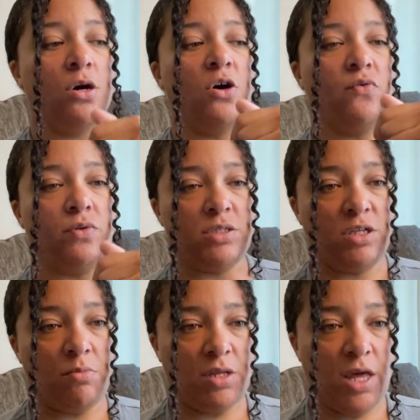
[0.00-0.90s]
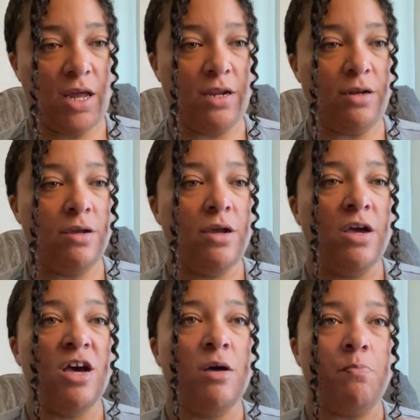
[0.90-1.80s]
overstimulated
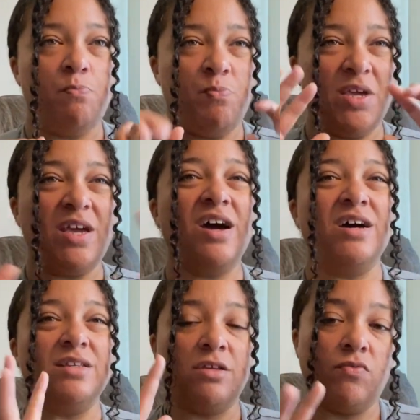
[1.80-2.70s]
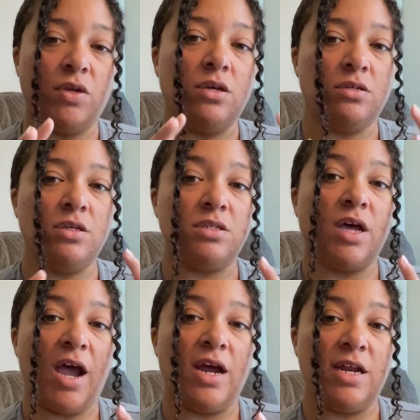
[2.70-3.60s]
because of the
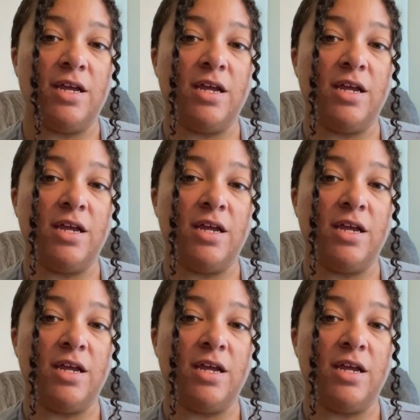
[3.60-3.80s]
society.